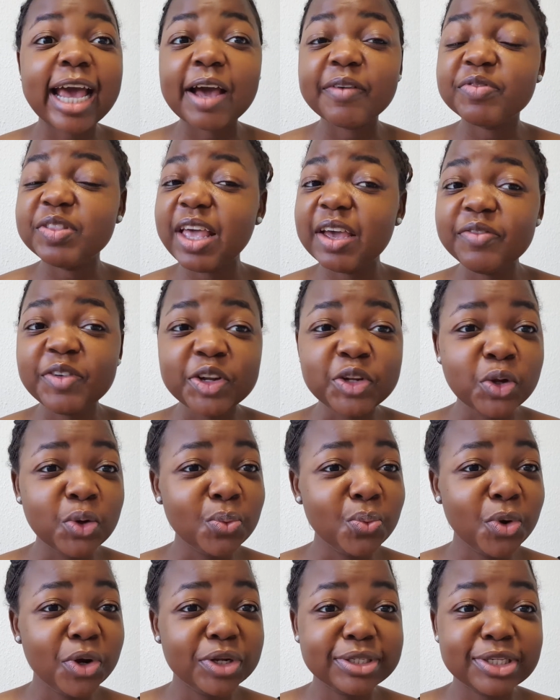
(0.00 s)
never
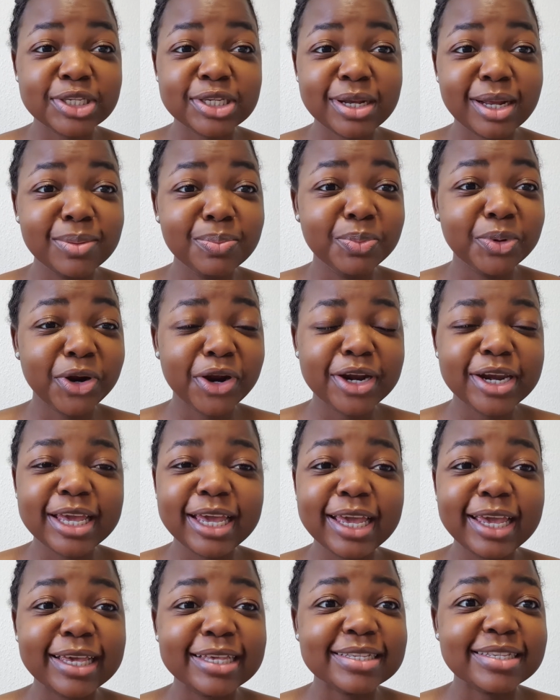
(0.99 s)
known what sunburn
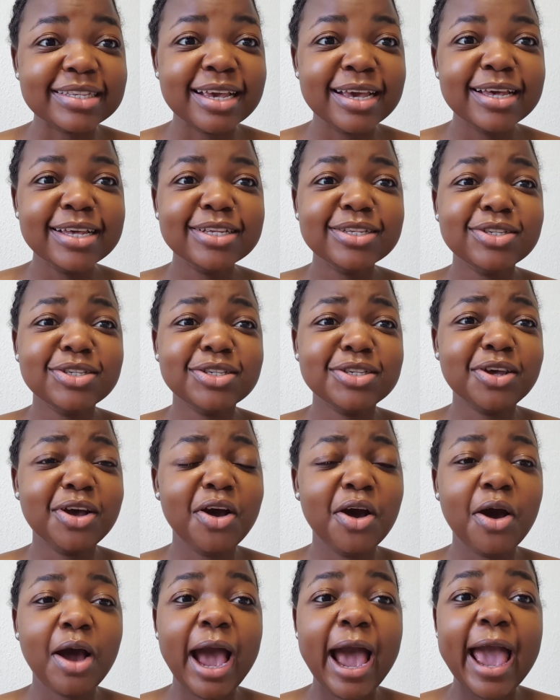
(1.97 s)
is.
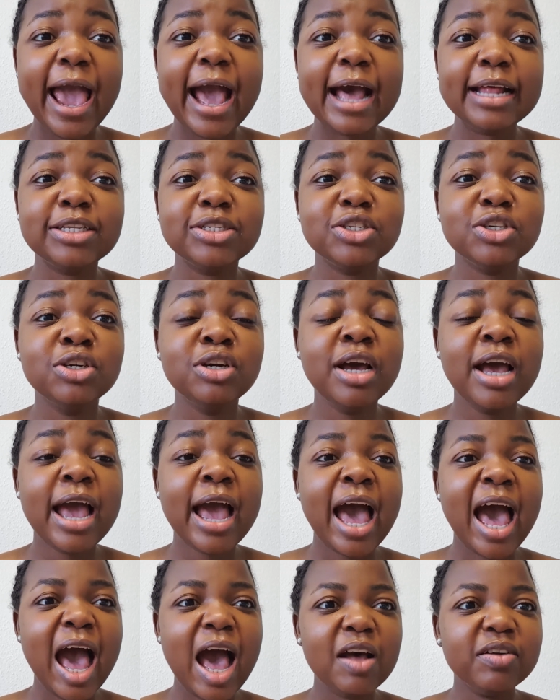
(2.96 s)
So I had to,
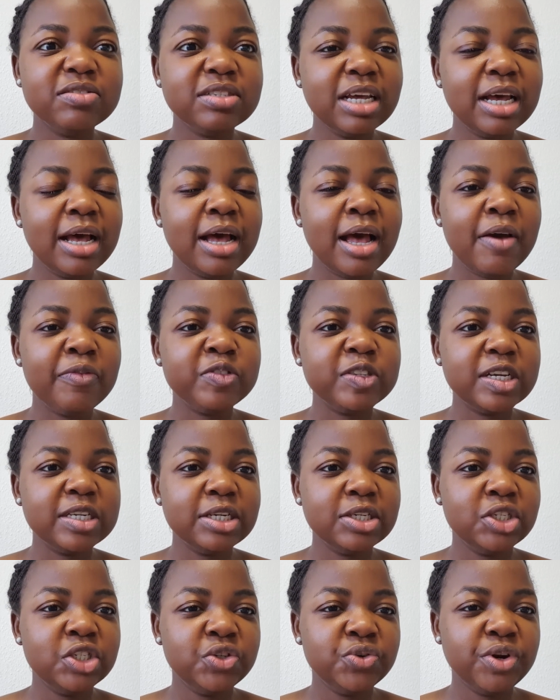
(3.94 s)
after
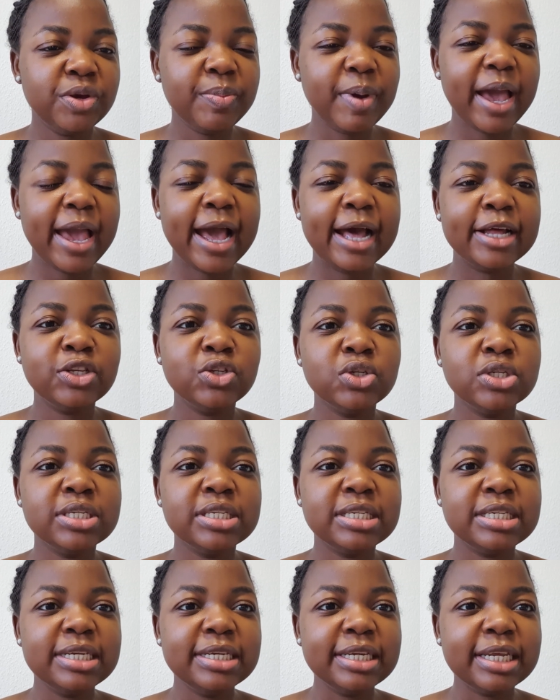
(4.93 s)
the trip, I had to
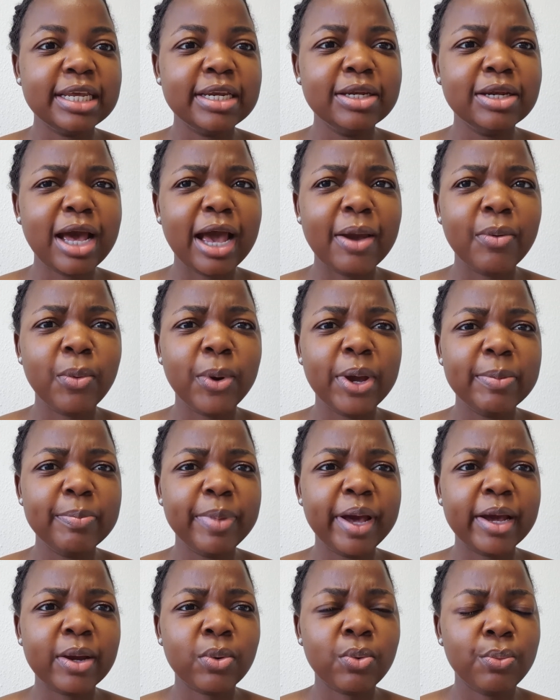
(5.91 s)
sit in.
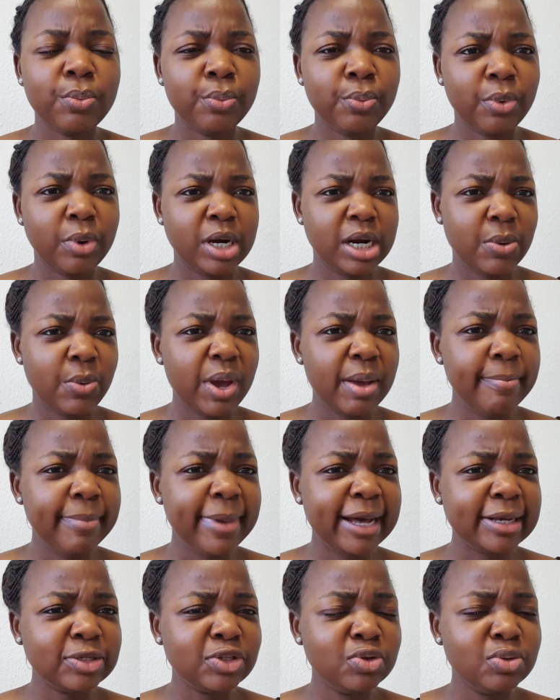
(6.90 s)
When I went
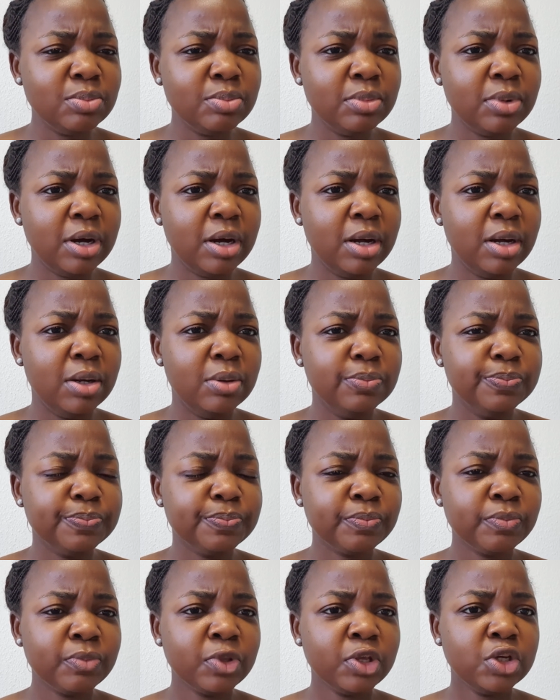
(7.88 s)
back to
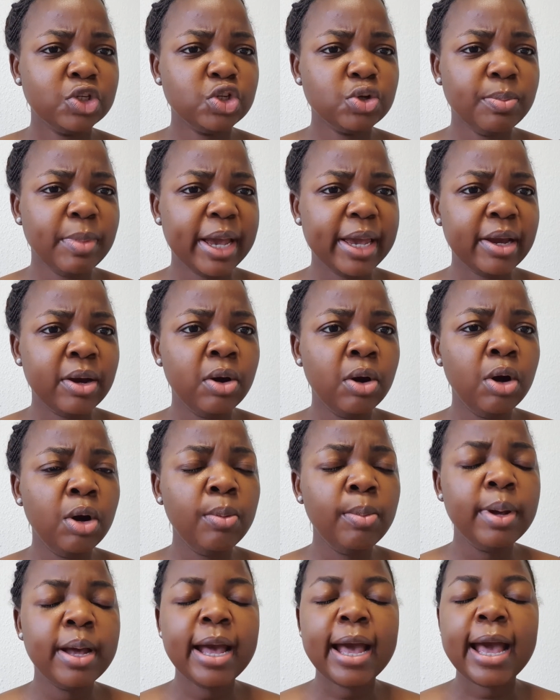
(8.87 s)
my
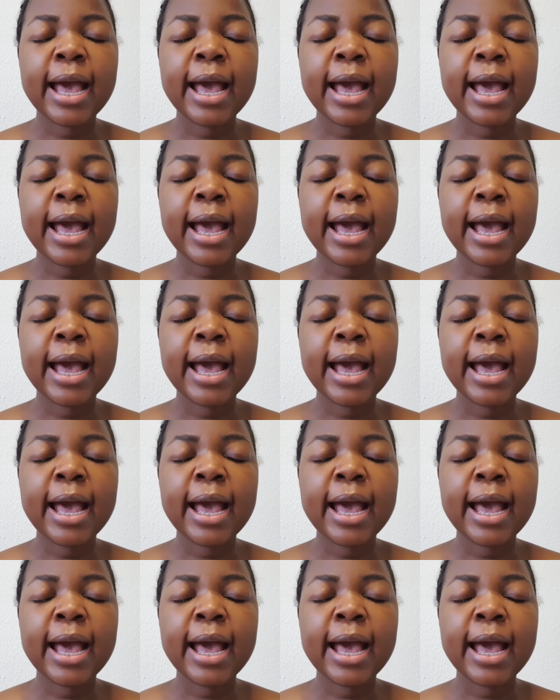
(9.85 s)
home,